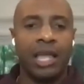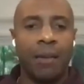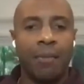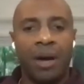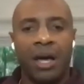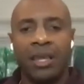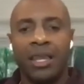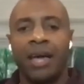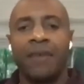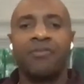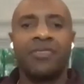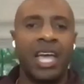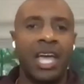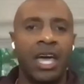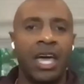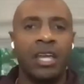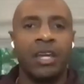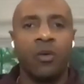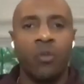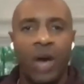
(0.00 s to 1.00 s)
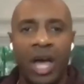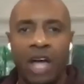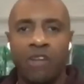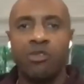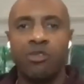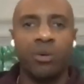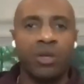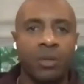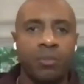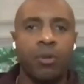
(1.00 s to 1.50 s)
that my left hand, the way I
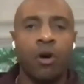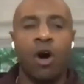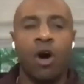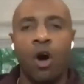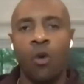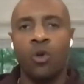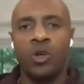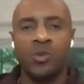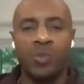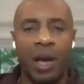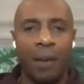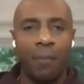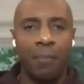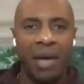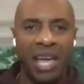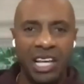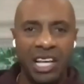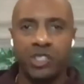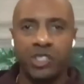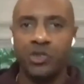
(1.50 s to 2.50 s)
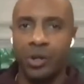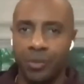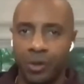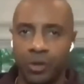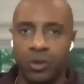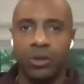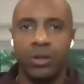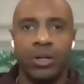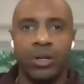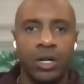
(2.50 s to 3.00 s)
dribbled the ball, was my pace
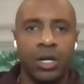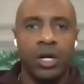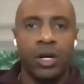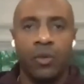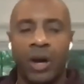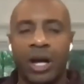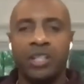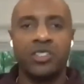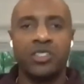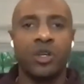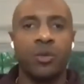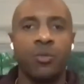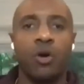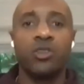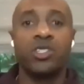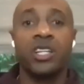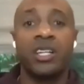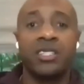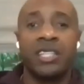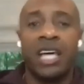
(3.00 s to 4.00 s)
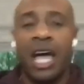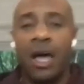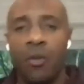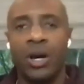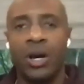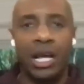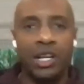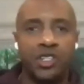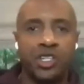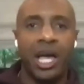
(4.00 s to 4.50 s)
dribble, right? So most of the time
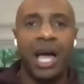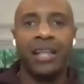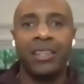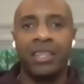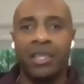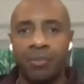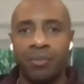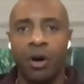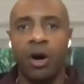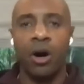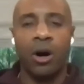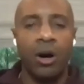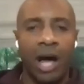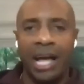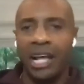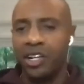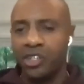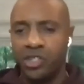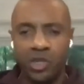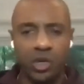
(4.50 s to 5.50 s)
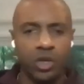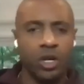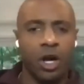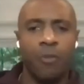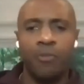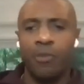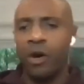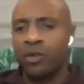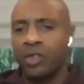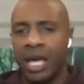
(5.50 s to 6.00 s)
when I shot the ball, I can shoot
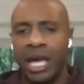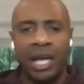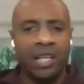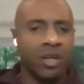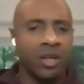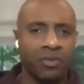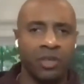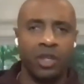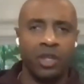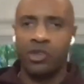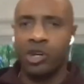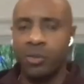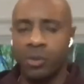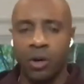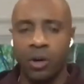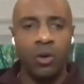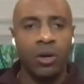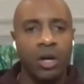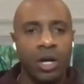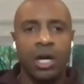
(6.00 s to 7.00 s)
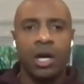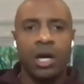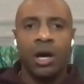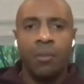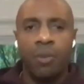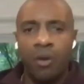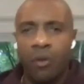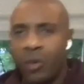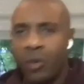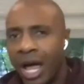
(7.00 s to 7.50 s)
off both hands off the dribble.
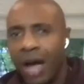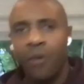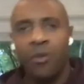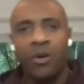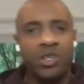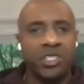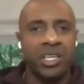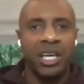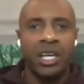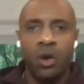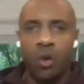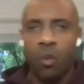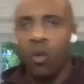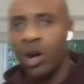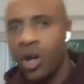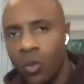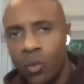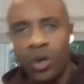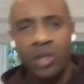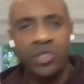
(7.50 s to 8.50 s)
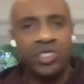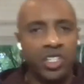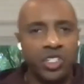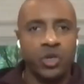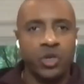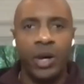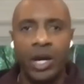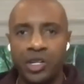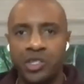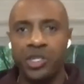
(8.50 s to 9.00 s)
But when I was in a one-on-one
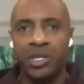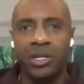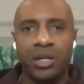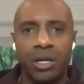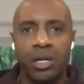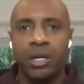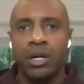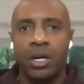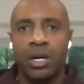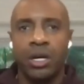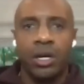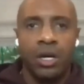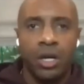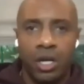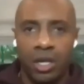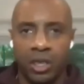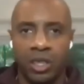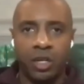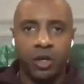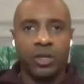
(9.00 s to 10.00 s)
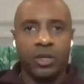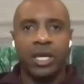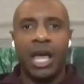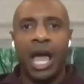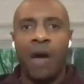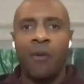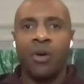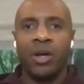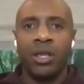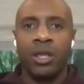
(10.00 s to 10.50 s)
situation, literally
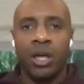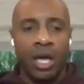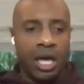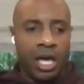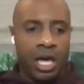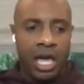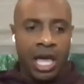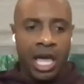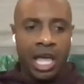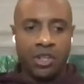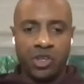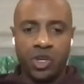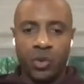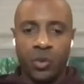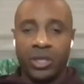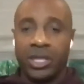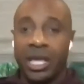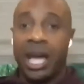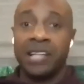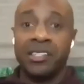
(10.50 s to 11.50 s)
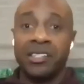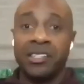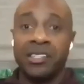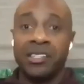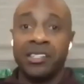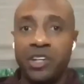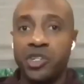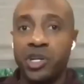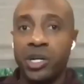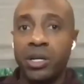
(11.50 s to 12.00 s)
I would hit you with a
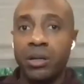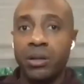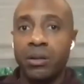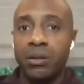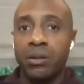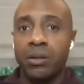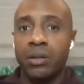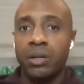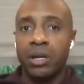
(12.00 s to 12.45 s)
hesitation.